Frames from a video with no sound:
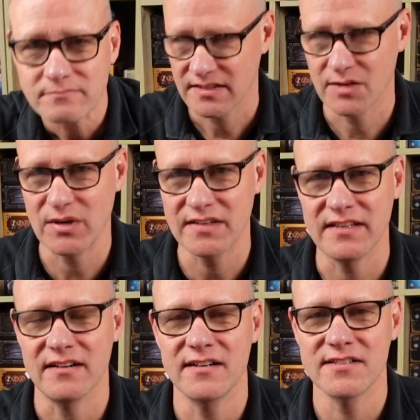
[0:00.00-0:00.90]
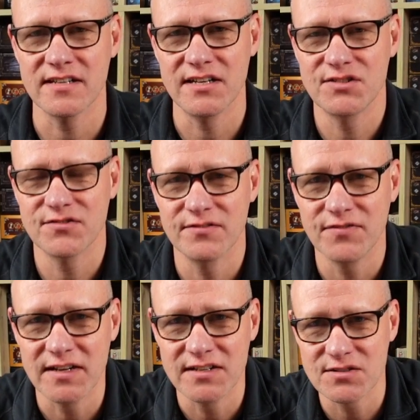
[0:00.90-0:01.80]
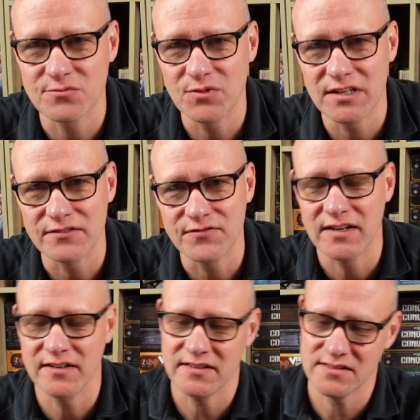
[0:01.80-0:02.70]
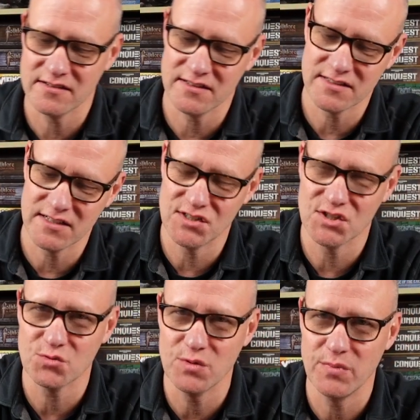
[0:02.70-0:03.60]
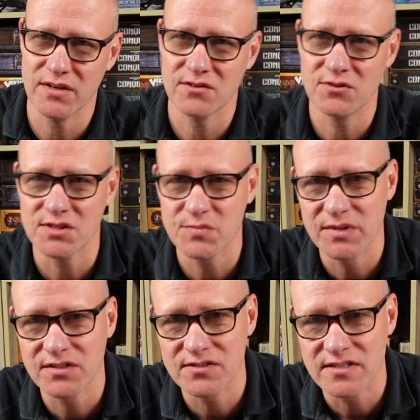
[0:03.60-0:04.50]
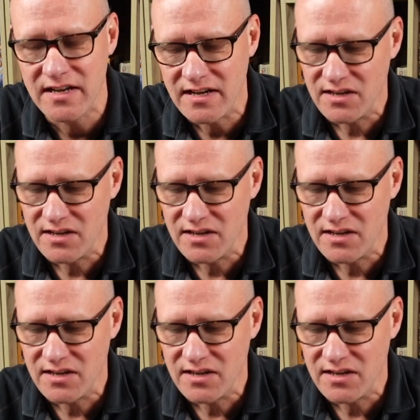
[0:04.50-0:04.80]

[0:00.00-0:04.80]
They make the Ice Age phase really fun as the Ice Age is sweeping across, because